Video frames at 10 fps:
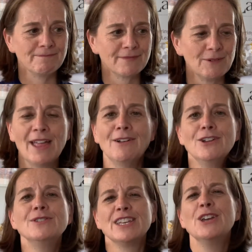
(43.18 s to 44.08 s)
without
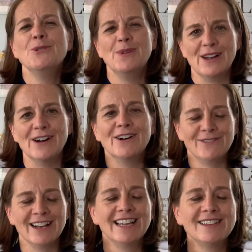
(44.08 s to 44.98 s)
losing who we are,
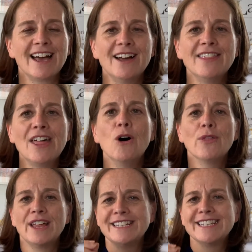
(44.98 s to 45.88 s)
really. That
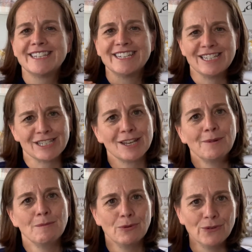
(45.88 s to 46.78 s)
authenticity is so
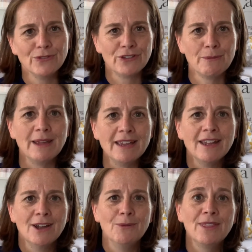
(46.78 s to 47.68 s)
important to me
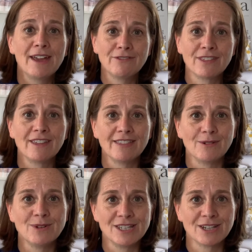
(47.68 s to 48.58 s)
with everything that
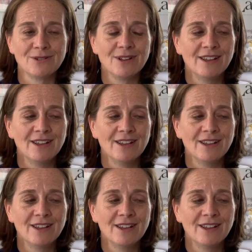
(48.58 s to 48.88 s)
we do.